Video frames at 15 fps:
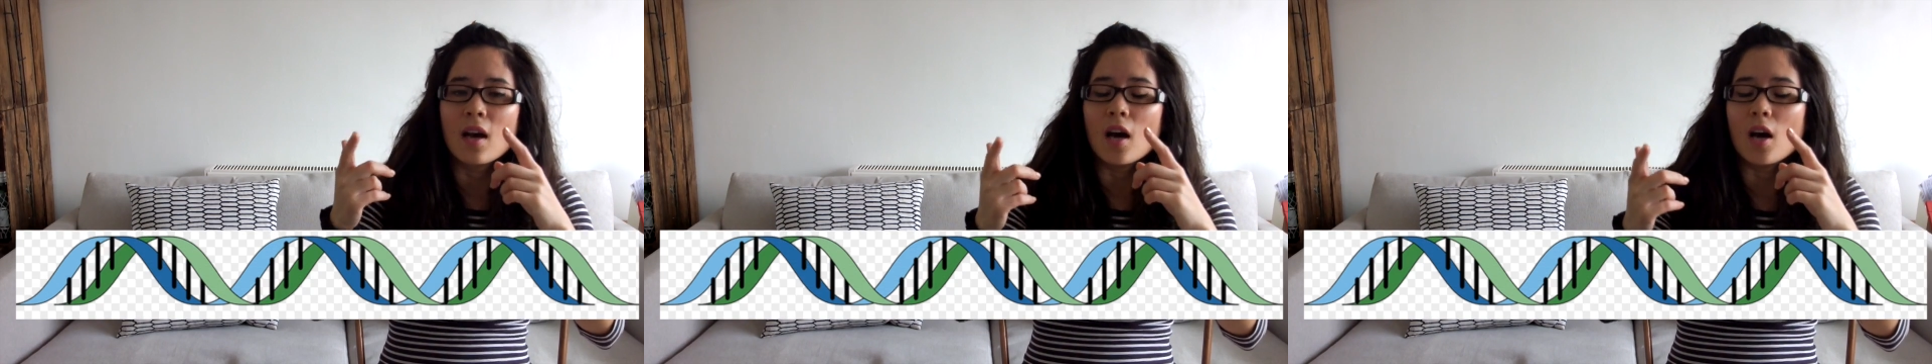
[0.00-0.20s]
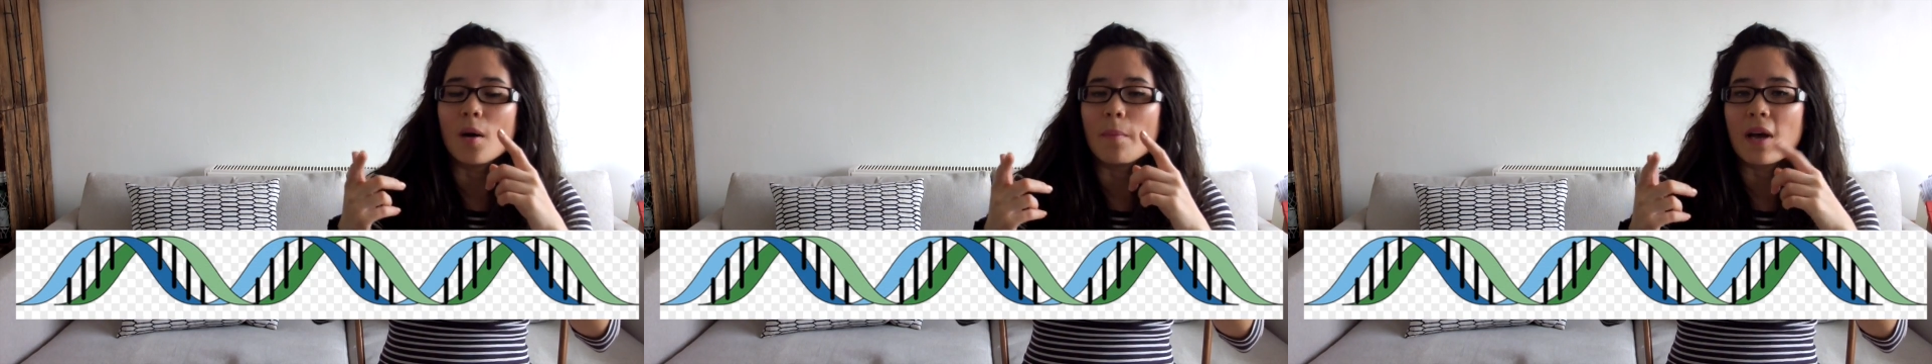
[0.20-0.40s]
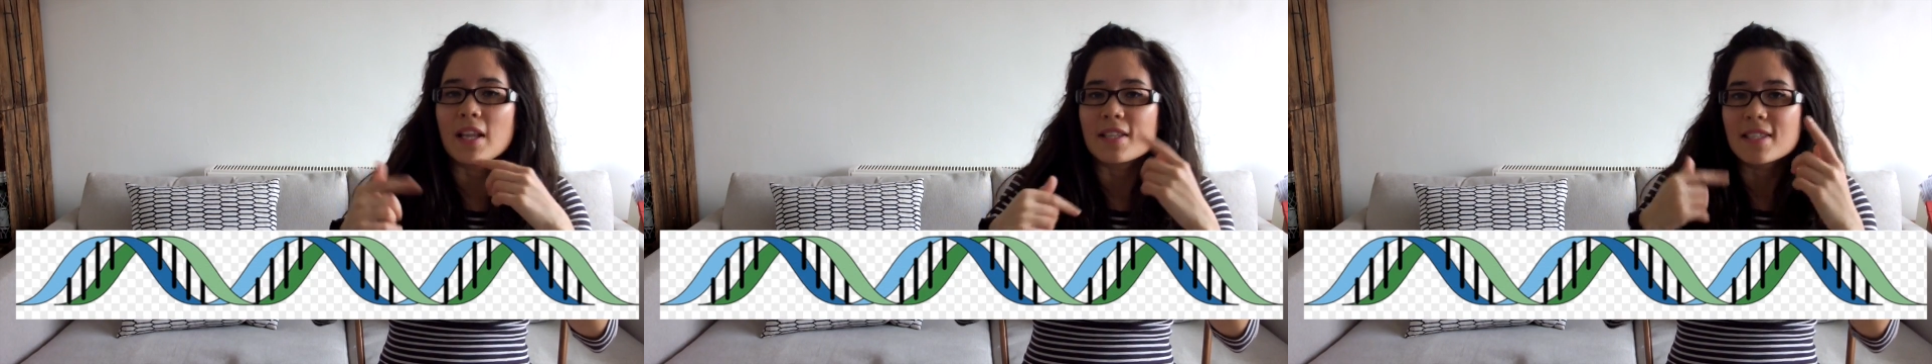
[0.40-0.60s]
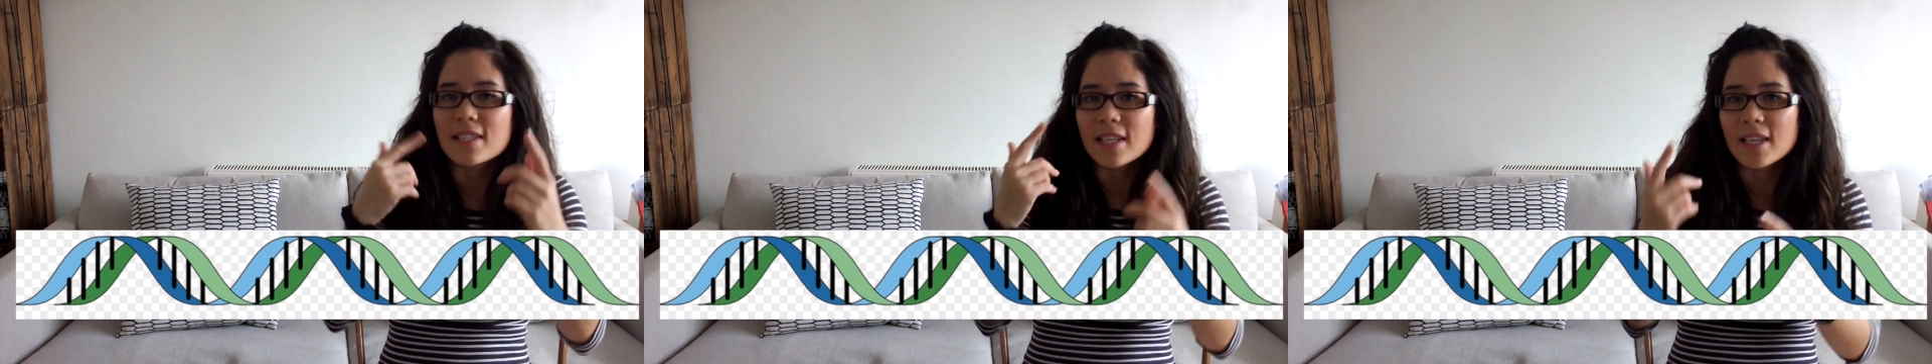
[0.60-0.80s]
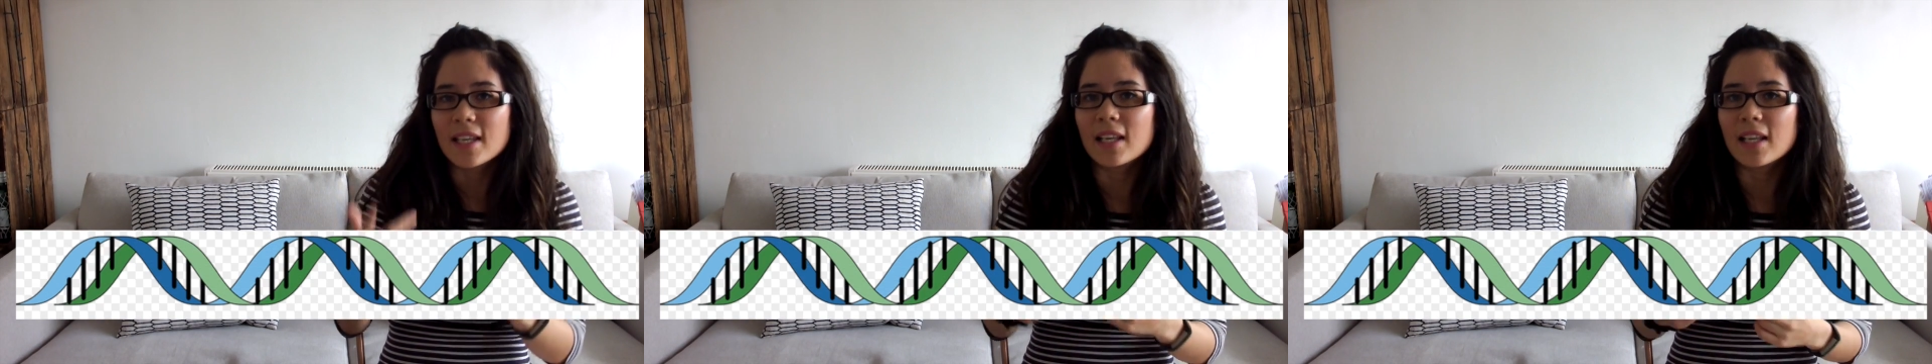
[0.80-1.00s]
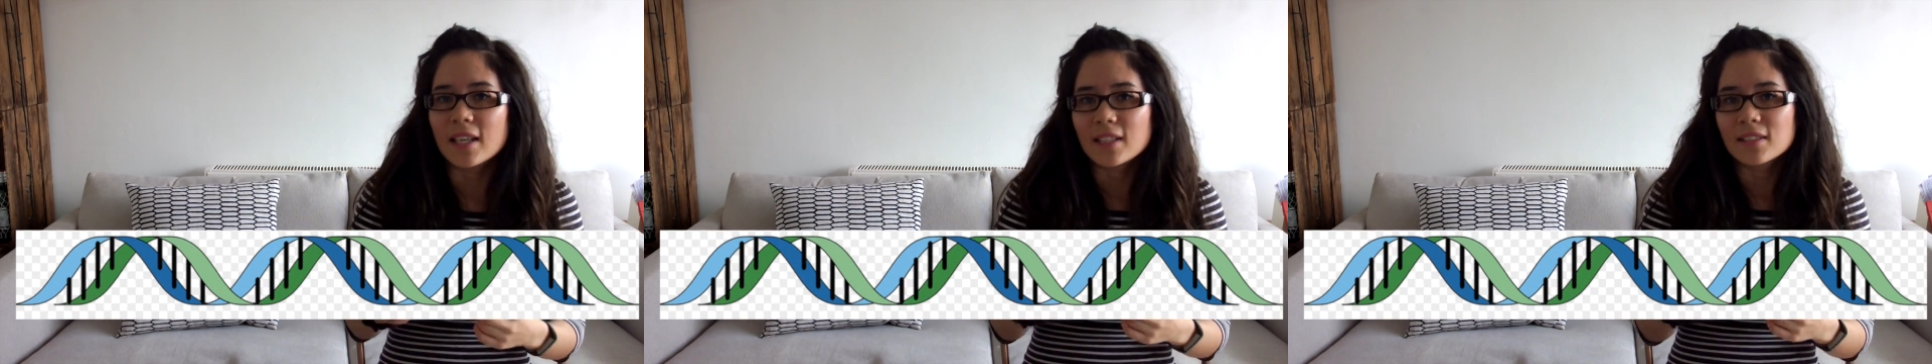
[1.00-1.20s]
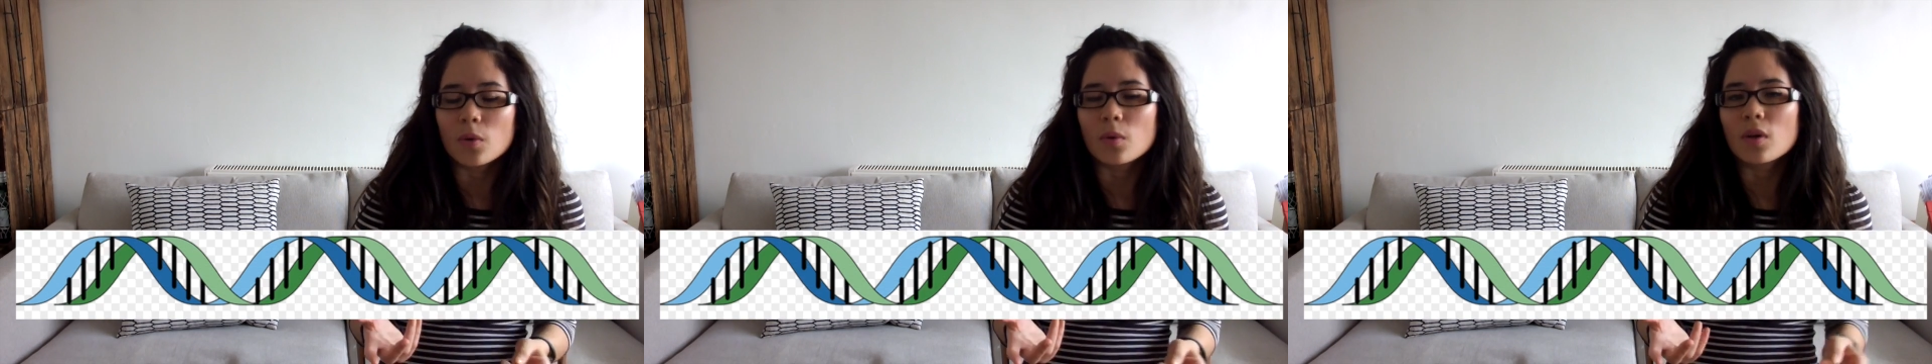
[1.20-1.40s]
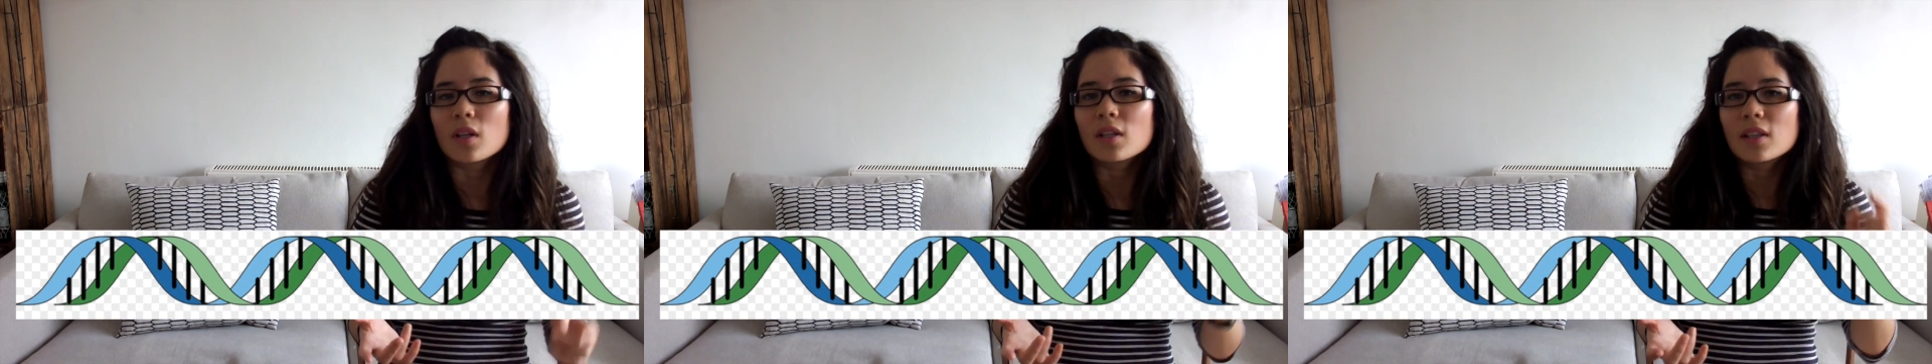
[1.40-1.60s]
Um, hence the helix.
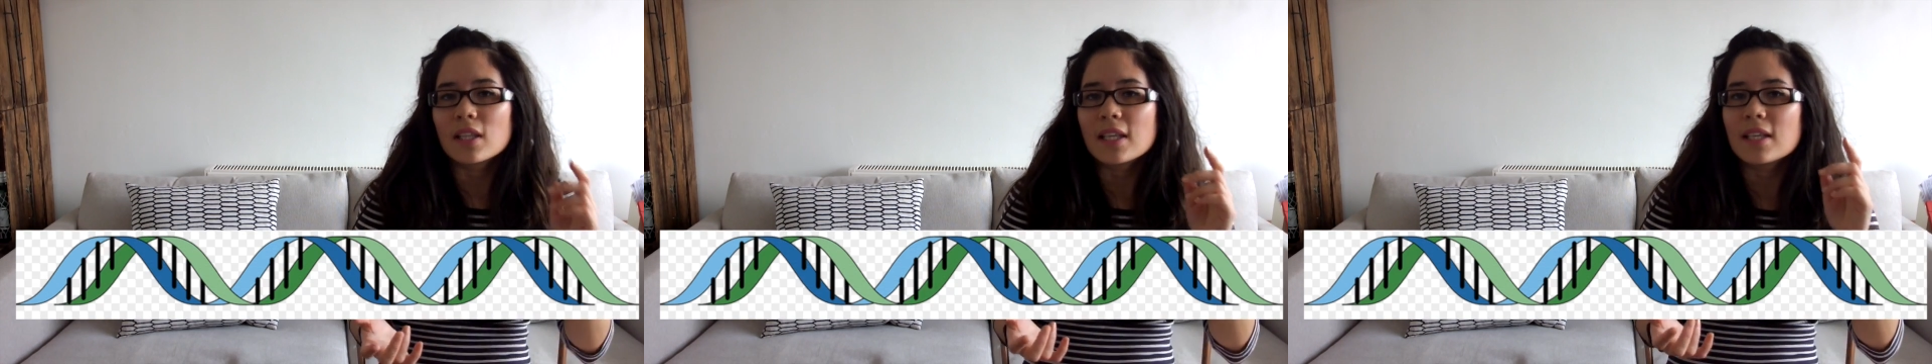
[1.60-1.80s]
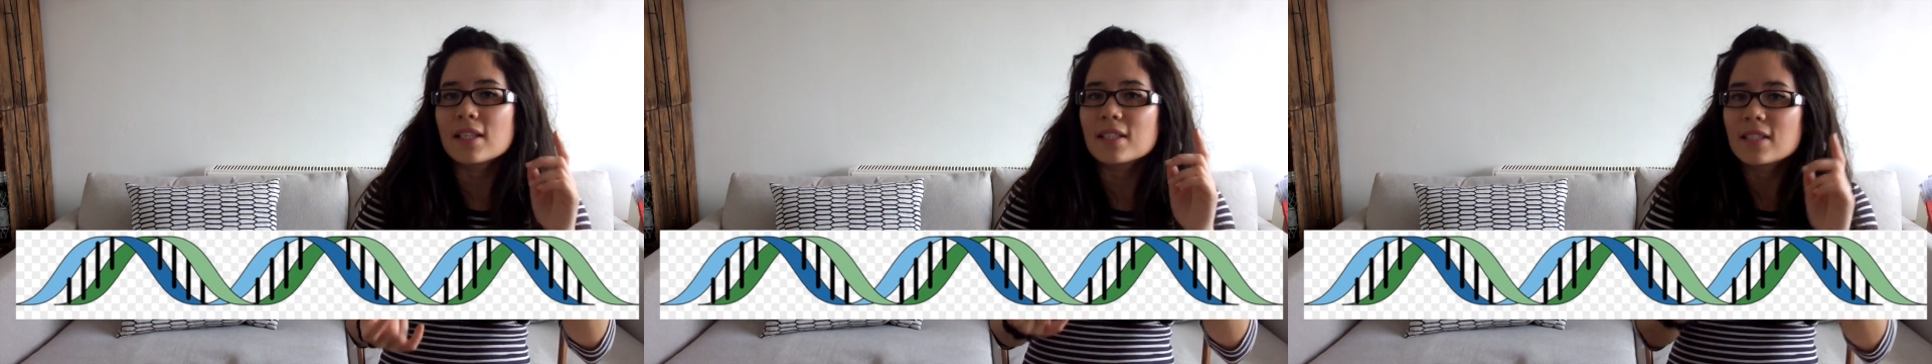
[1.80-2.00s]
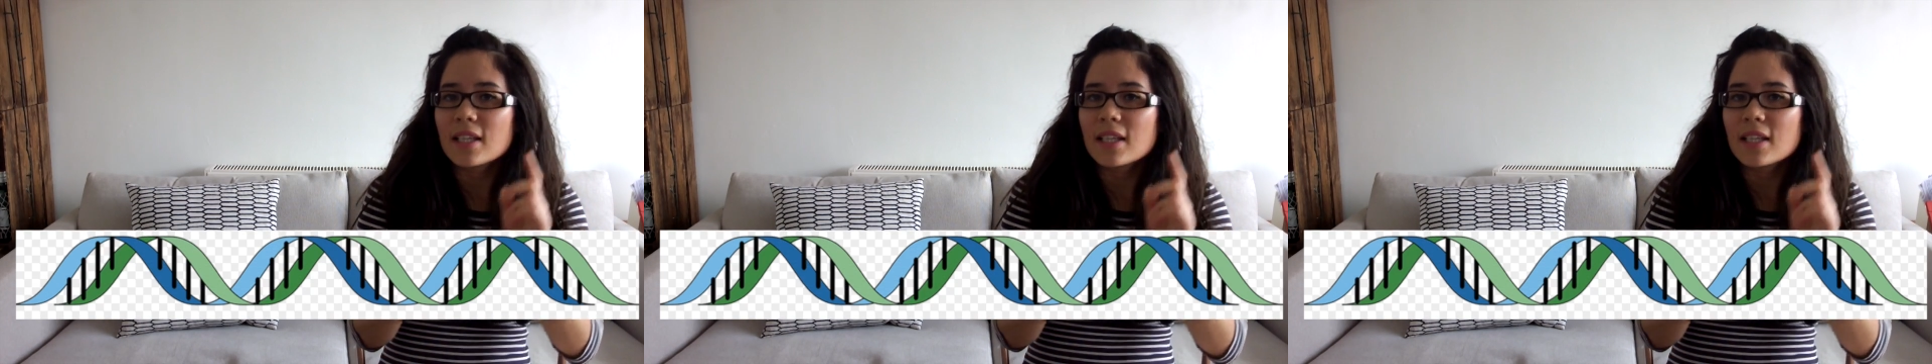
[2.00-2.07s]
The